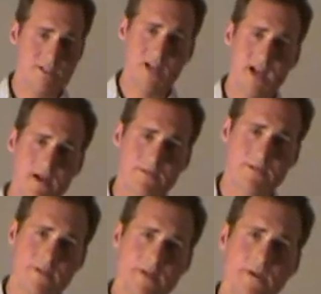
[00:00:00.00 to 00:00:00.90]

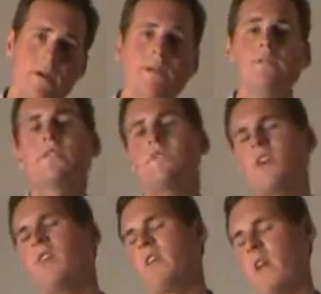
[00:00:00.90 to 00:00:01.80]
shops, just
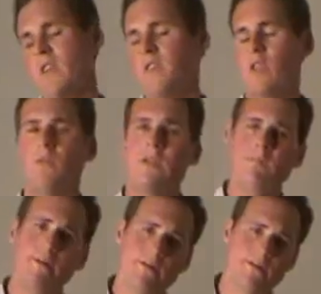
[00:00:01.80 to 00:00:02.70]
generally anything you need to
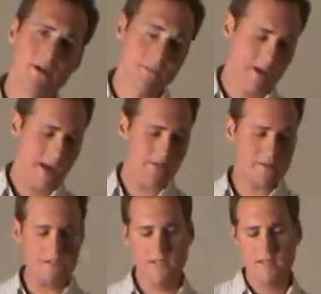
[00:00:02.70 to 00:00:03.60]
build something. I
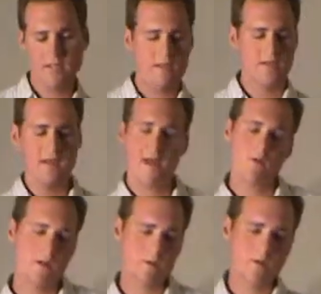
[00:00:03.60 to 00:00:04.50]
was thinking that not
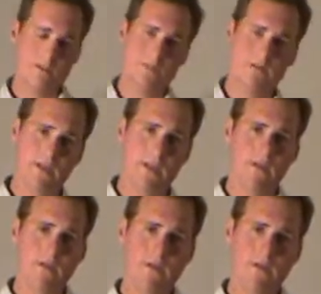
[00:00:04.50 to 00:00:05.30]
only will this be